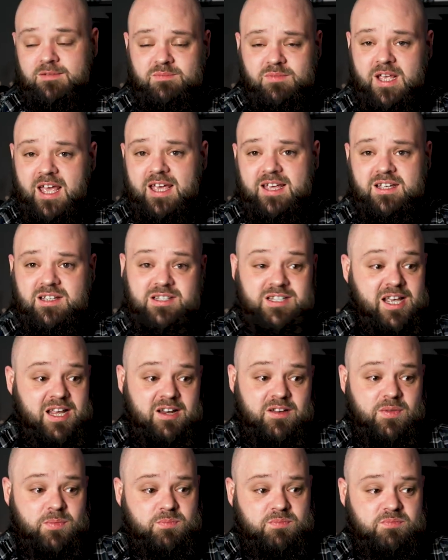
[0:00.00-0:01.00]
getting
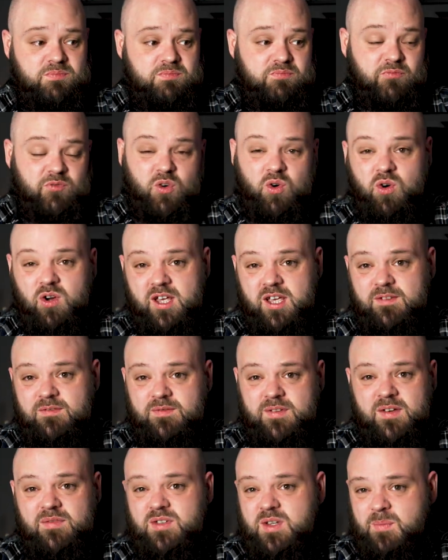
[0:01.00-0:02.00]
yourself a £40,
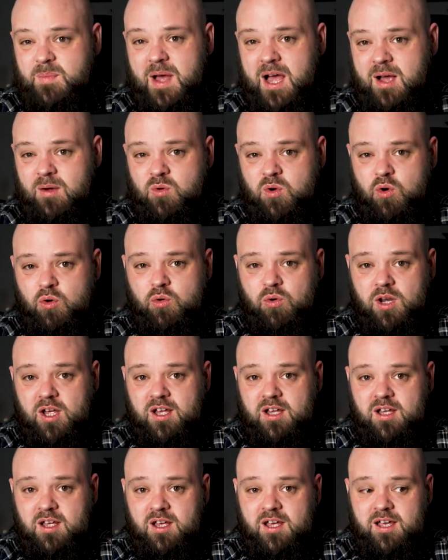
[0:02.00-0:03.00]
£50
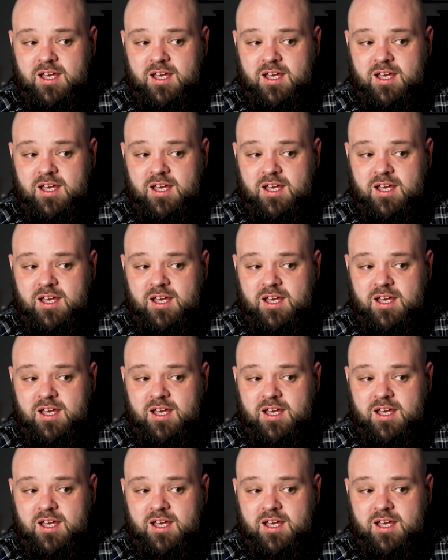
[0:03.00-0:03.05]
cooler